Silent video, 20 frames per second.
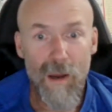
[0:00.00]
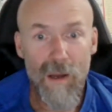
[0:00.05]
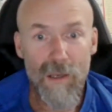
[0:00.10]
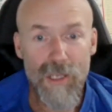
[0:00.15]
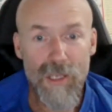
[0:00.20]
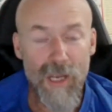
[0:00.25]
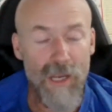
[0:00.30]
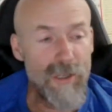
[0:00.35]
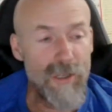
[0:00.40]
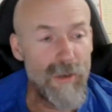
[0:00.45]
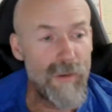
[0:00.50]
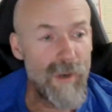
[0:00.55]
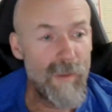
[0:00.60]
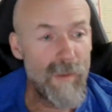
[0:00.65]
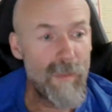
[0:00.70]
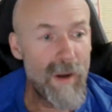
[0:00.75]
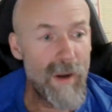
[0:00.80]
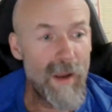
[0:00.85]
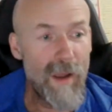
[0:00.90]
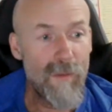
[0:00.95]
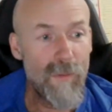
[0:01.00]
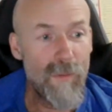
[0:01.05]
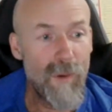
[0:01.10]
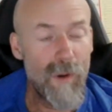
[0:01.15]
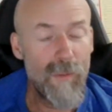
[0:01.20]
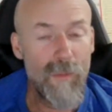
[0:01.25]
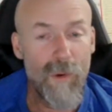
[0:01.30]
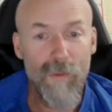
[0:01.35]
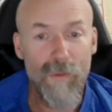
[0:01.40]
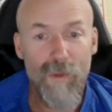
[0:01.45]
Stay tuned. I'm going to have
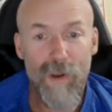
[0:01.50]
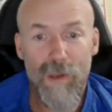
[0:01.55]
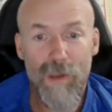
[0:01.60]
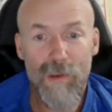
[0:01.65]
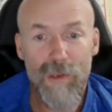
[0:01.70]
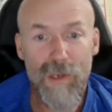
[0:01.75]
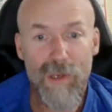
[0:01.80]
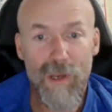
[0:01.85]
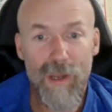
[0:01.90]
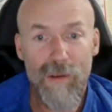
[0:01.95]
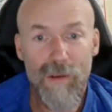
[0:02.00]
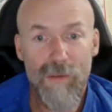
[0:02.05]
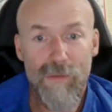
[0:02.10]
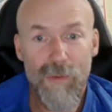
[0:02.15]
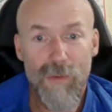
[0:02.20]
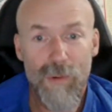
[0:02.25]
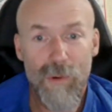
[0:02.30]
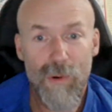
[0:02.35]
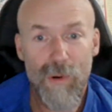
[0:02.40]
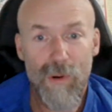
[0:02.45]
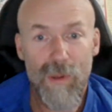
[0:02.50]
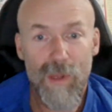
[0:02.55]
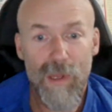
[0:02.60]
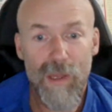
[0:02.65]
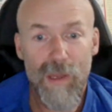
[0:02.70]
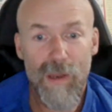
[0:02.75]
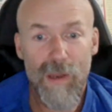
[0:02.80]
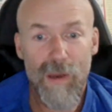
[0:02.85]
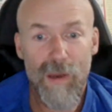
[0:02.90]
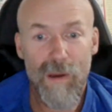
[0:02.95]
one more video tonight for
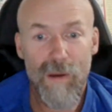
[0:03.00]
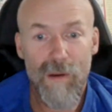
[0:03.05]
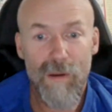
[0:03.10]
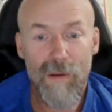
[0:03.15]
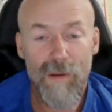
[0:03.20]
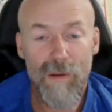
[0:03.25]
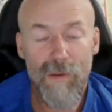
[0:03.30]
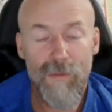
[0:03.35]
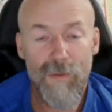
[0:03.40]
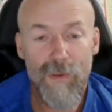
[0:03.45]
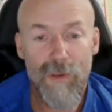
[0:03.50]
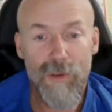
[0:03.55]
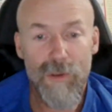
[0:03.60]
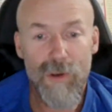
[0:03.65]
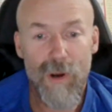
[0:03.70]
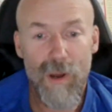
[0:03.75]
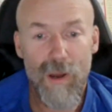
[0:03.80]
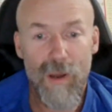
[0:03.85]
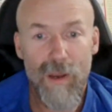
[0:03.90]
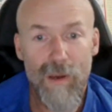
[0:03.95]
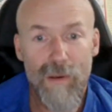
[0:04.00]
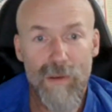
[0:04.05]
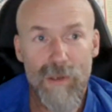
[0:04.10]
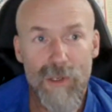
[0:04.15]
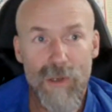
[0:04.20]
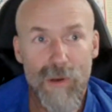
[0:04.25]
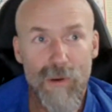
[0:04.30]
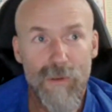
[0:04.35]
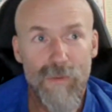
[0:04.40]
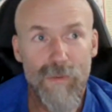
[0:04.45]
the drawing.
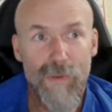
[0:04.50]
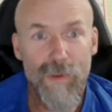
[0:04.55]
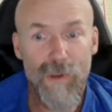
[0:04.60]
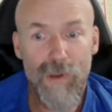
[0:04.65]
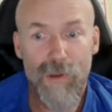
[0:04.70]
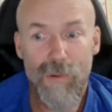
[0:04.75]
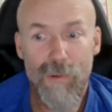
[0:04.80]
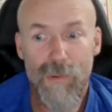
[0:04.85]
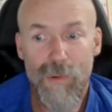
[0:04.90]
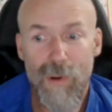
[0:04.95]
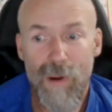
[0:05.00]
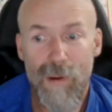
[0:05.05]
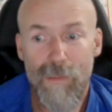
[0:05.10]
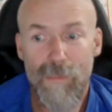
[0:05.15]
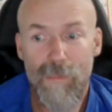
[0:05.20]
So if you